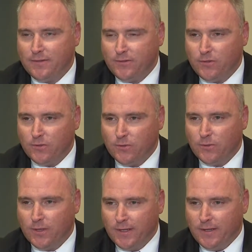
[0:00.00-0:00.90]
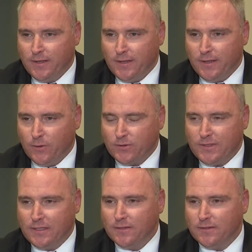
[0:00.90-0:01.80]
to, you know,
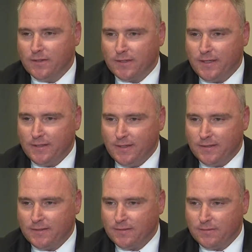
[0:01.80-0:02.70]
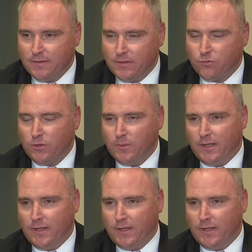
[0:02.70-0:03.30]
steal a kid that's extremely